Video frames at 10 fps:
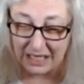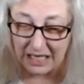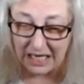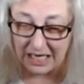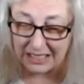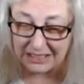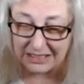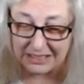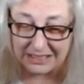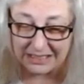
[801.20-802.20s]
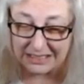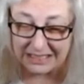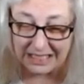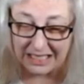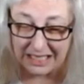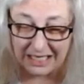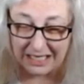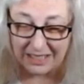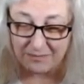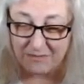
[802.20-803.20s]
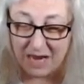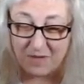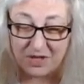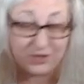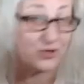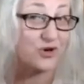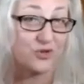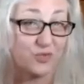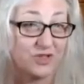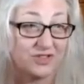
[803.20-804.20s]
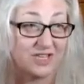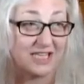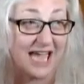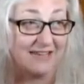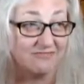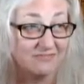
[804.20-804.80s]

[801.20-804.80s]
uh, maybe this Earth will see that.